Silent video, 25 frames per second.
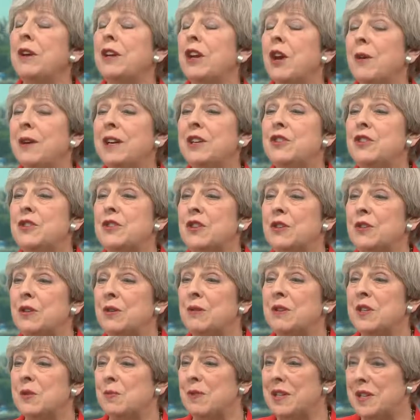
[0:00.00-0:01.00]
we're going to
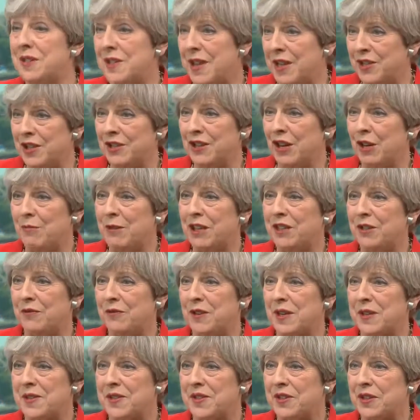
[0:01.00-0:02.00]
do, as we said in our
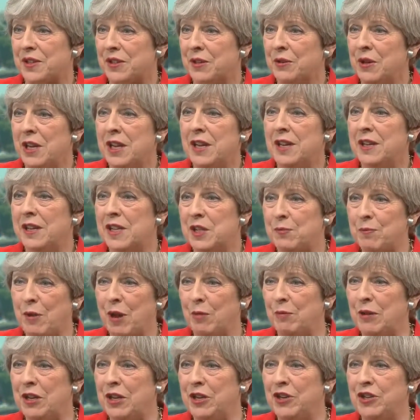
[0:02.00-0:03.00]
manifesto, is
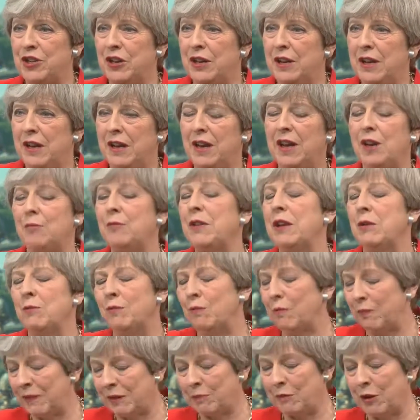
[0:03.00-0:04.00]
publish
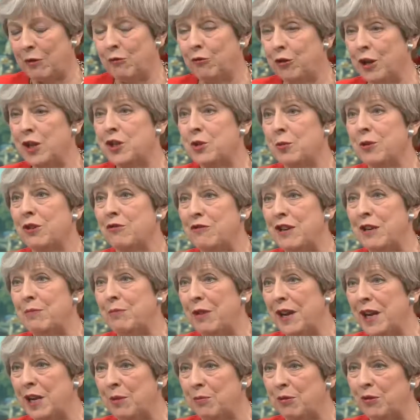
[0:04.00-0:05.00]
we refer to a Green
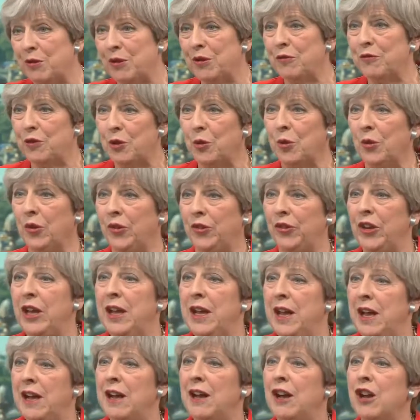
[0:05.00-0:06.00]
Paper. Of course,
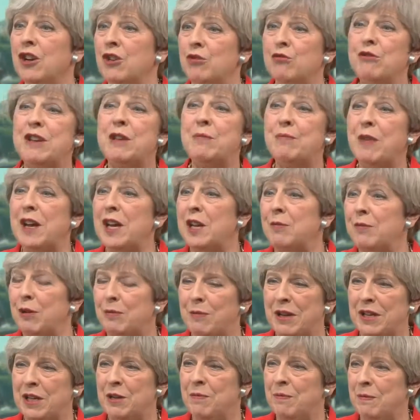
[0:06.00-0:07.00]
a Green Paper,
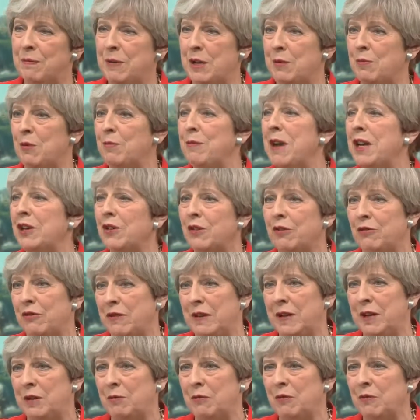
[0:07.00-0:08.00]
many people may not
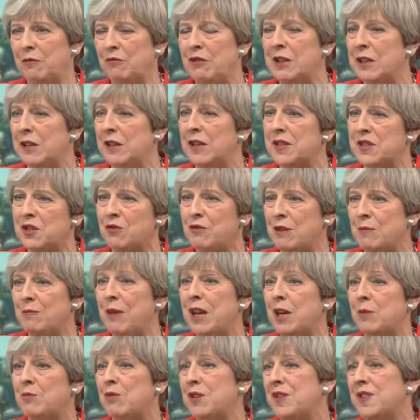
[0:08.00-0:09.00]
realise, a Green
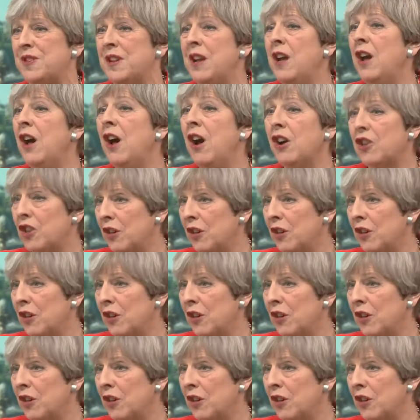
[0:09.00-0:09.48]
Paper is a